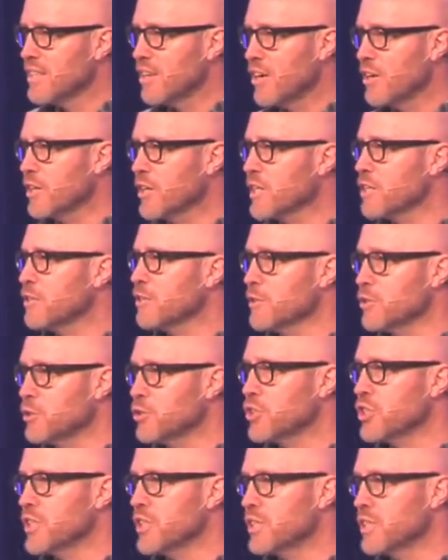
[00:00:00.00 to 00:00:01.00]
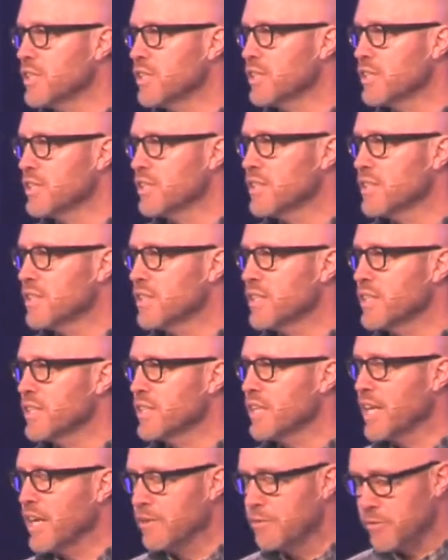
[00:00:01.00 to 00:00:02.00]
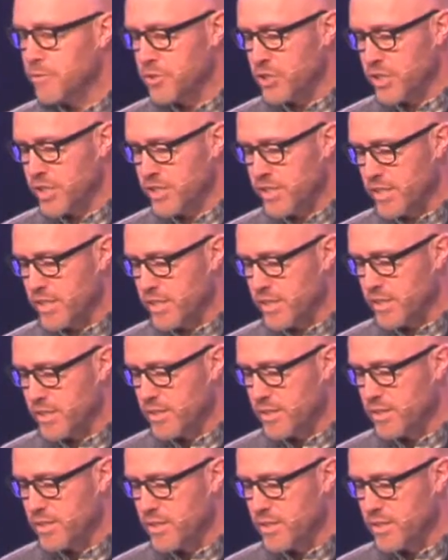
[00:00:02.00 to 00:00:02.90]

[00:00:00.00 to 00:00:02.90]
our inclusion in the life of Jesus.